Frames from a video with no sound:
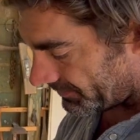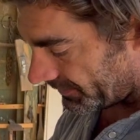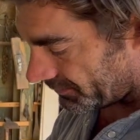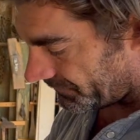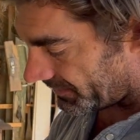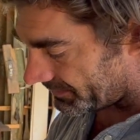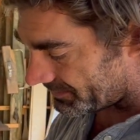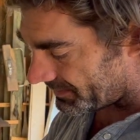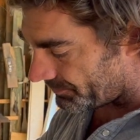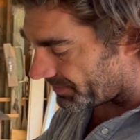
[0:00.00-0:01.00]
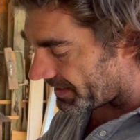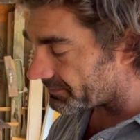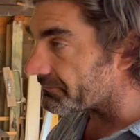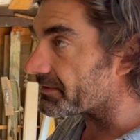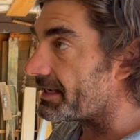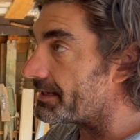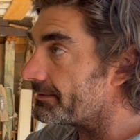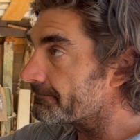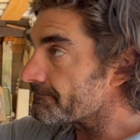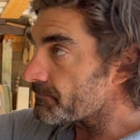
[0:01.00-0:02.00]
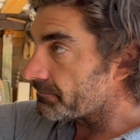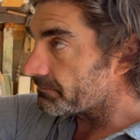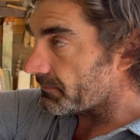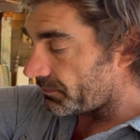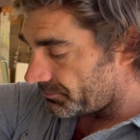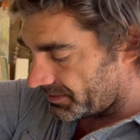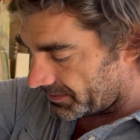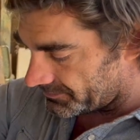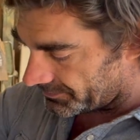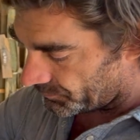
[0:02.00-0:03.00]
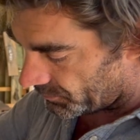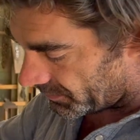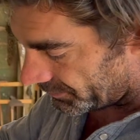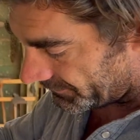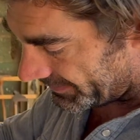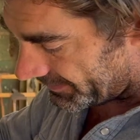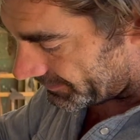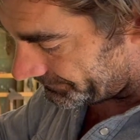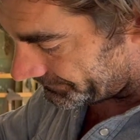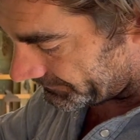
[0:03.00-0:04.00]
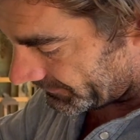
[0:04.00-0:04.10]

We're going to go find the stem pattern for that, which hangs on the wall over there.